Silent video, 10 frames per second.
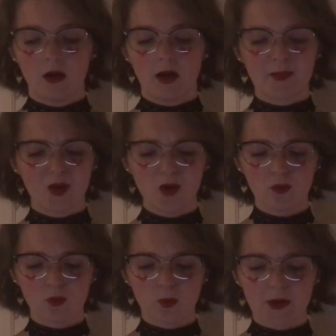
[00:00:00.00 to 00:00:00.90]
I'm not
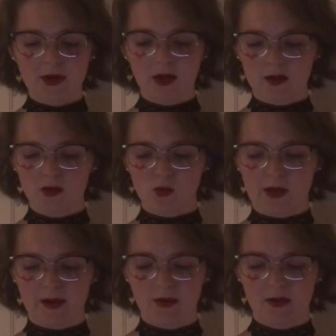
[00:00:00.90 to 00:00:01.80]
wearing
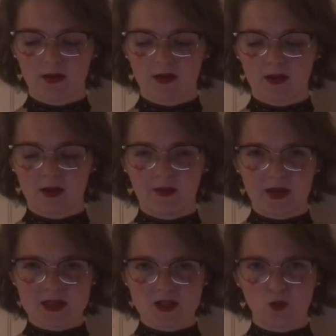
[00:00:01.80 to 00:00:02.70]
underwear, and
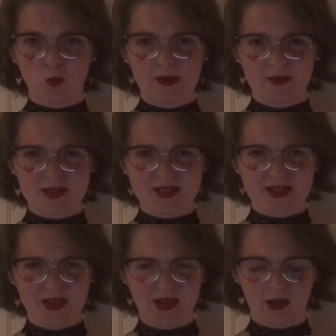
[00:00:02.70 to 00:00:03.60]
that's the weirdest
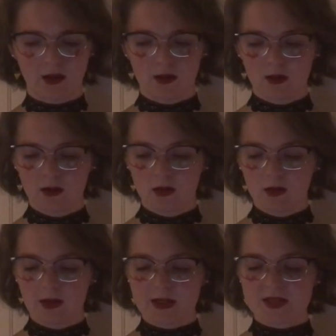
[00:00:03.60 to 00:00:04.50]
thing,
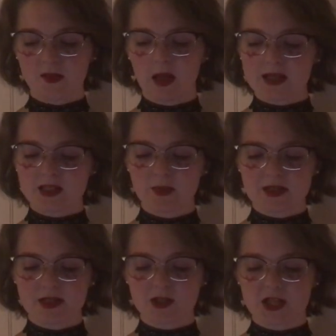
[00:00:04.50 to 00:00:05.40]
is the last
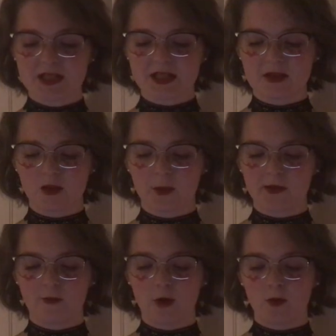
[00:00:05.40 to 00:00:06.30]
message I send her
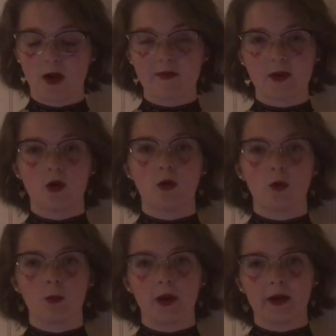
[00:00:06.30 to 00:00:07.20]
before arriving
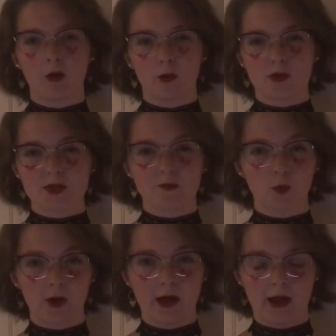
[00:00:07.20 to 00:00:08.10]
home at almost
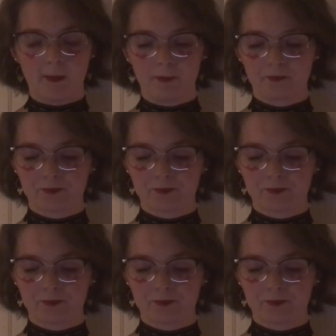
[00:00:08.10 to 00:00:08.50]
4 a.m.